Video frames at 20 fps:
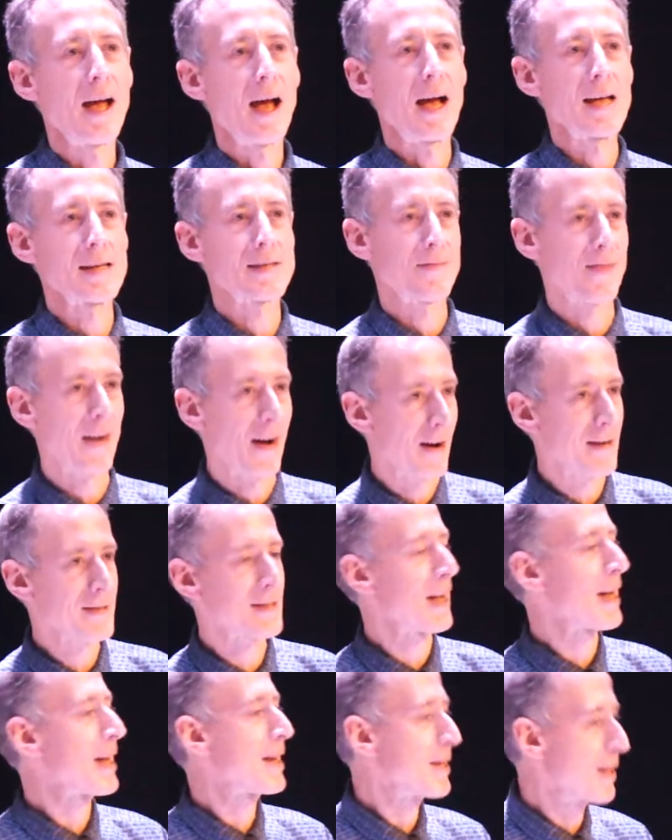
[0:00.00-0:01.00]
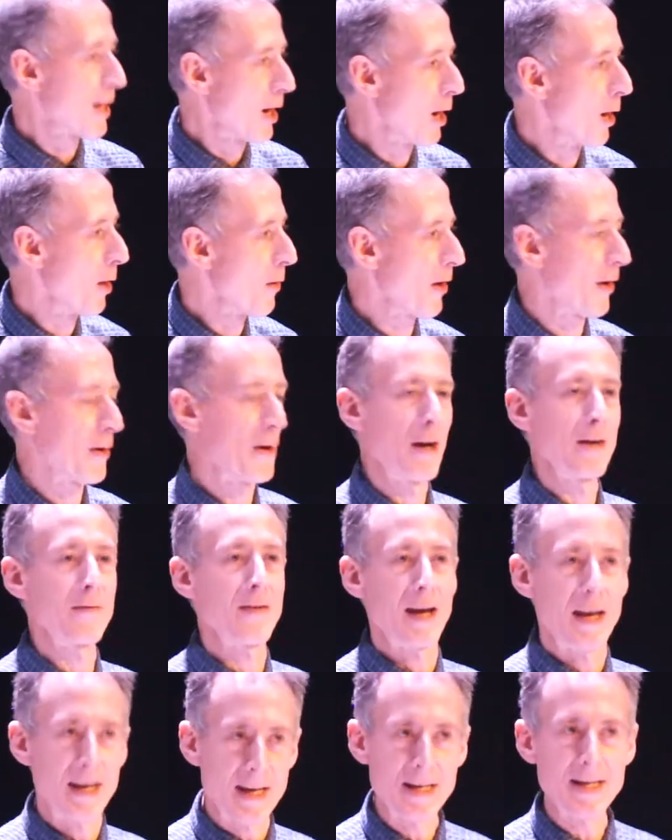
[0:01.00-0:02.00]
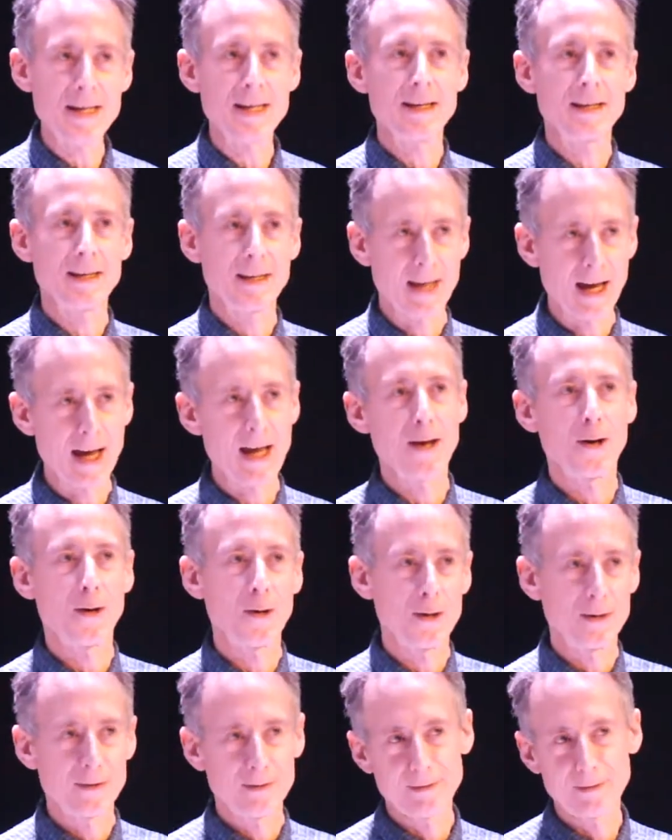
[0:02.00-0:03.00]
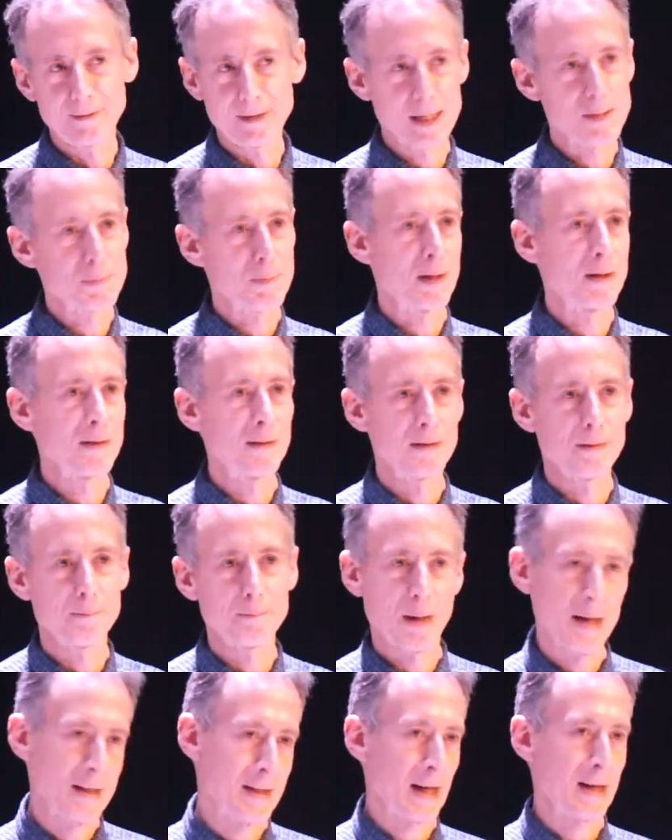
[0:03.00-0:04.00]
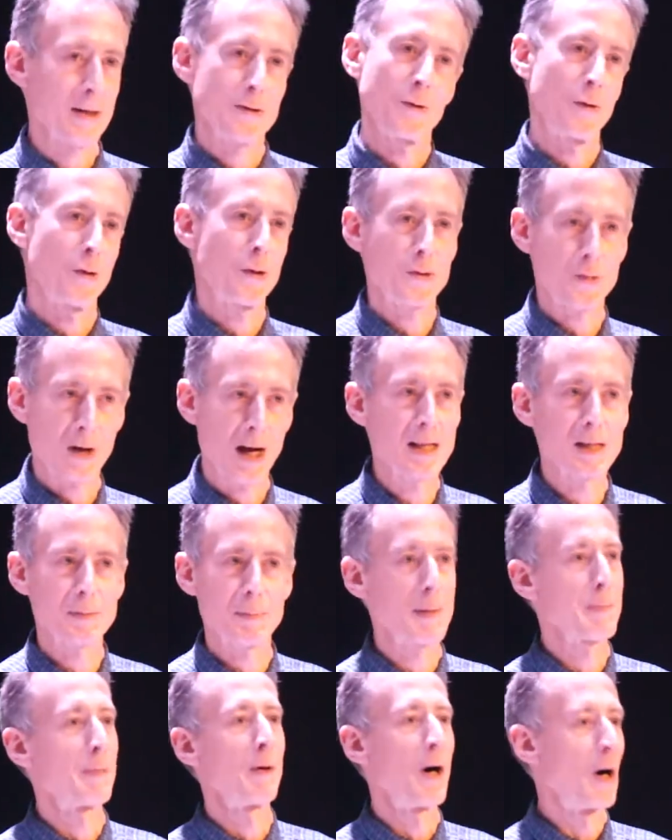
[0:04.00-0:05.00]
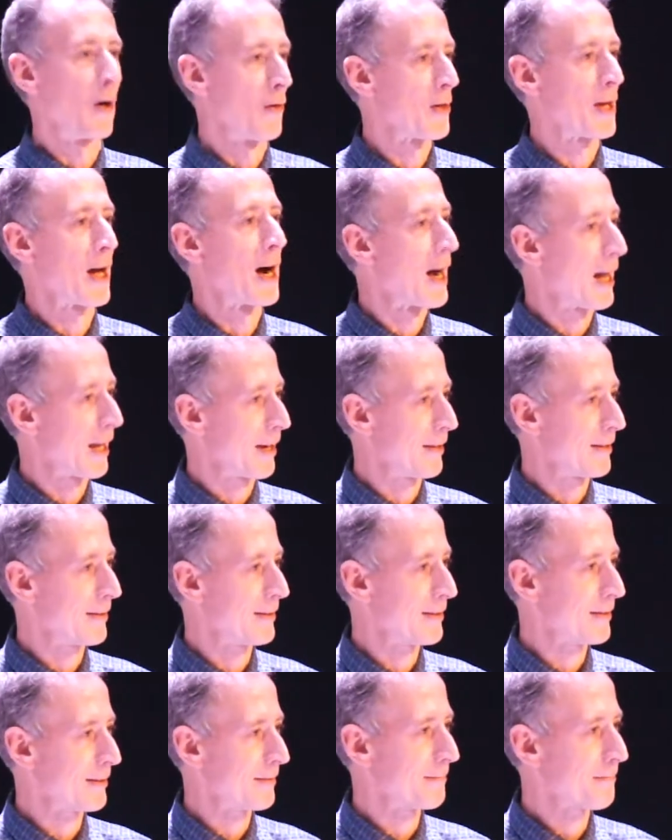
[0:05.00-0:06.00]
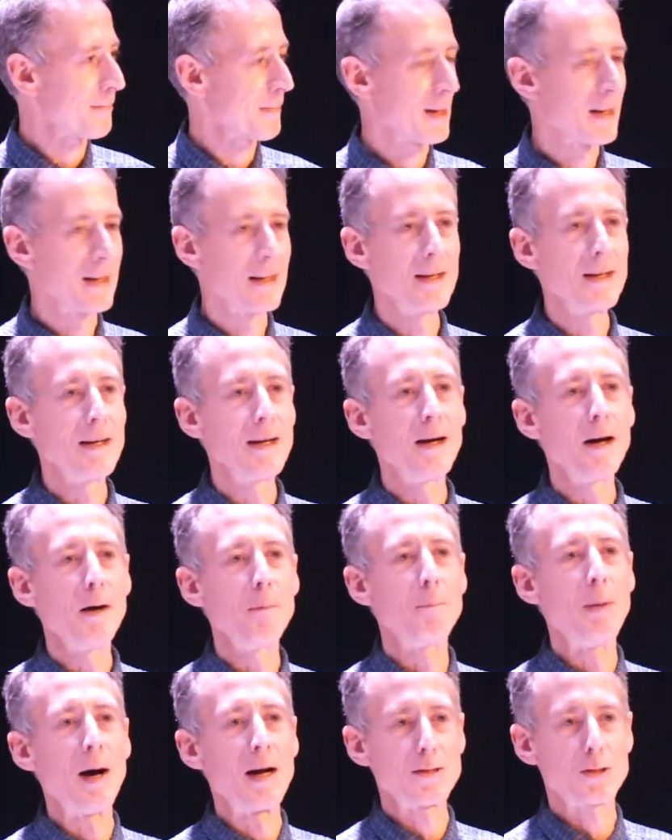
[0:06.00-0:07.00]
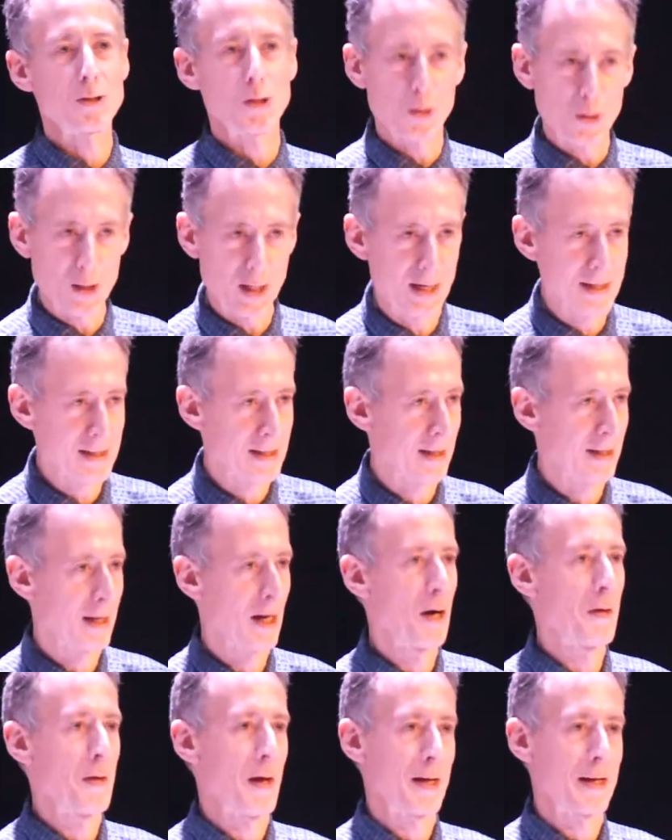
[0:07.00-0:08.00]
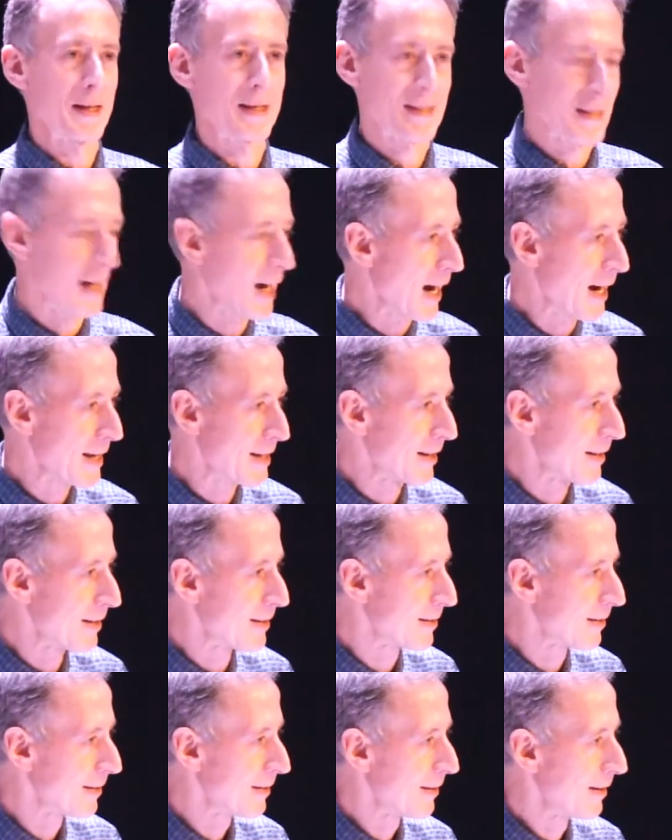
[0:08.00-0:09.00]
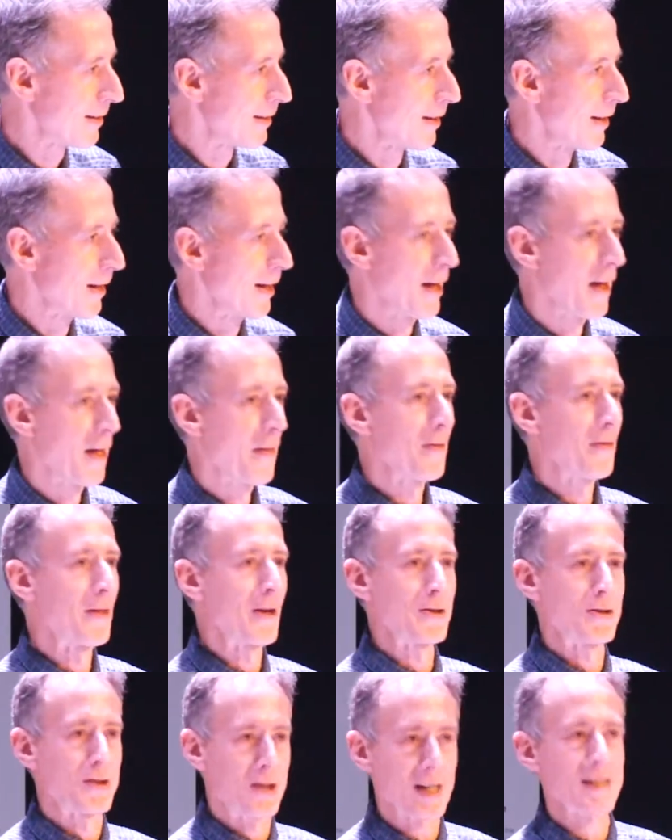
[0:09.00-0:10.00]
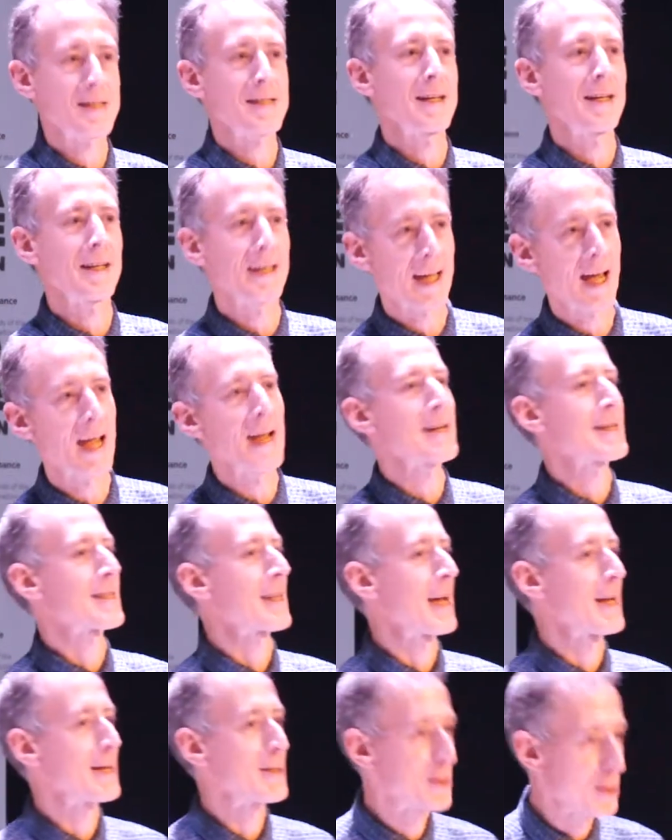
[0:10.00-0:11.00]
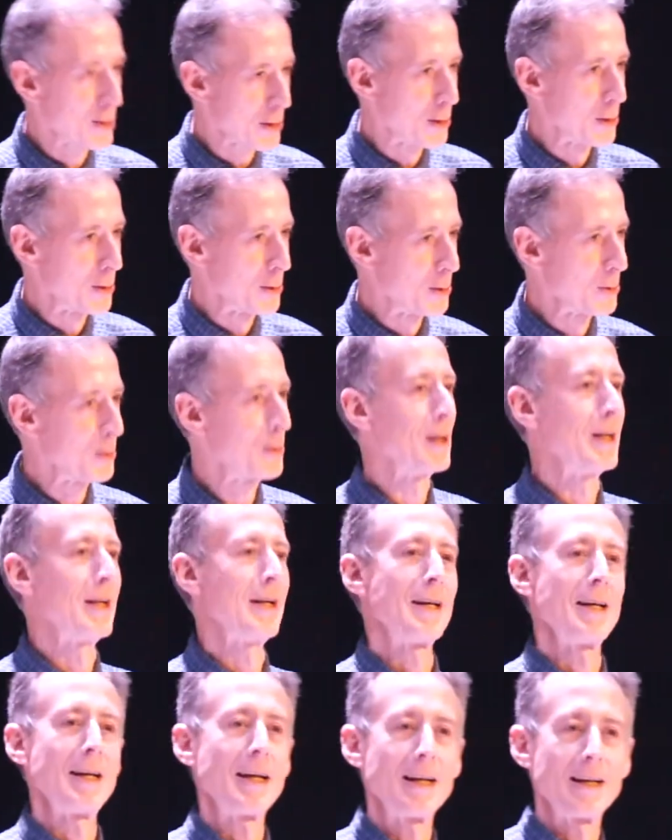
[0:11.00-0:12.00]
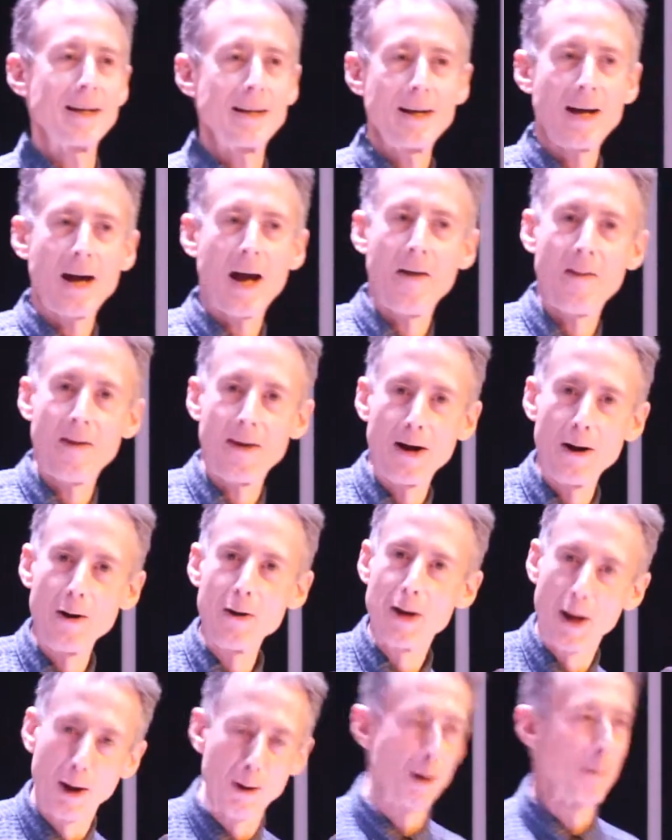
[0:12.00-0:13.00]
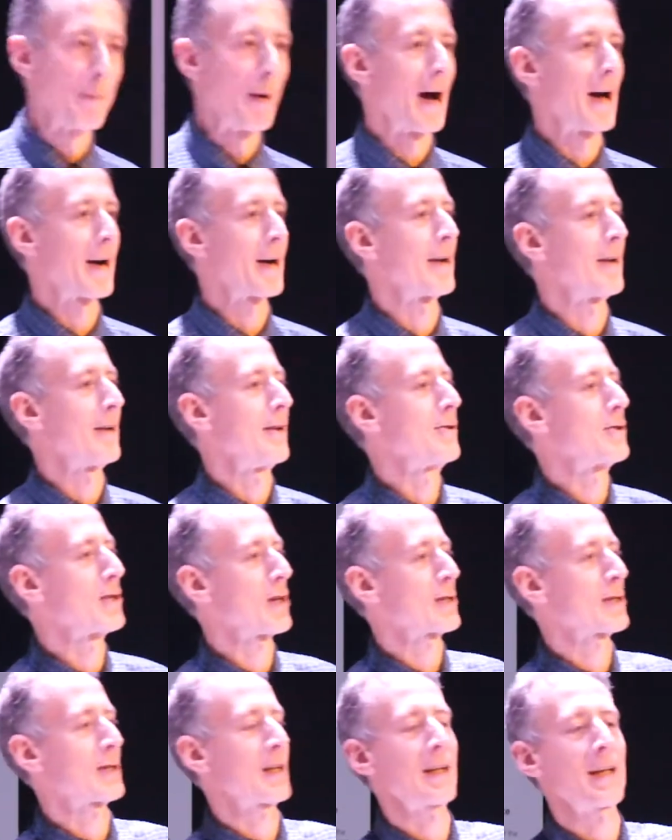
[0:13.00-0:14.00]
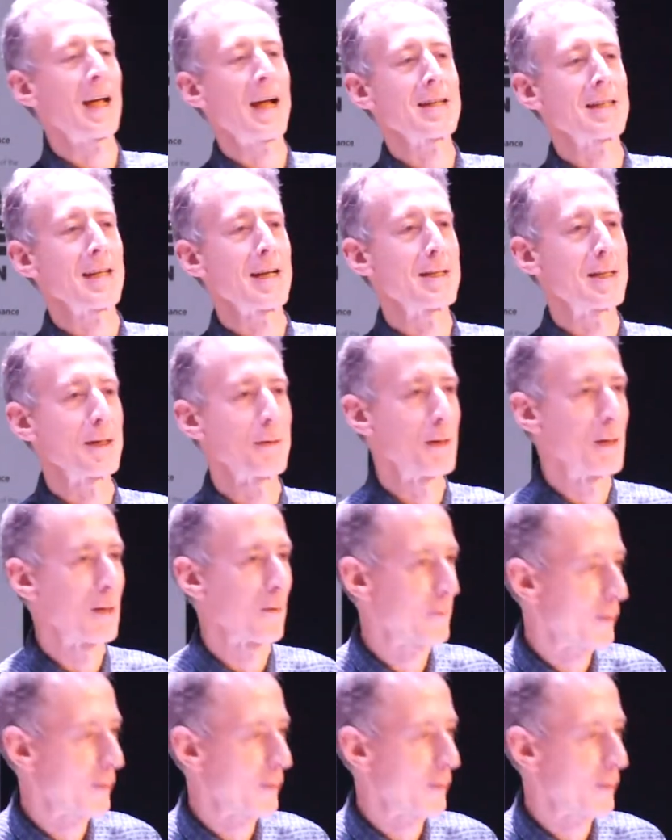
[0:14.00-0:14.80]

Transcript: As far as they know, they don't have any gay, lesbian, bisexual, or trans people on the island. But 2 years ago, they decided that just in case they do, and they don't know about it, and just in case they do in the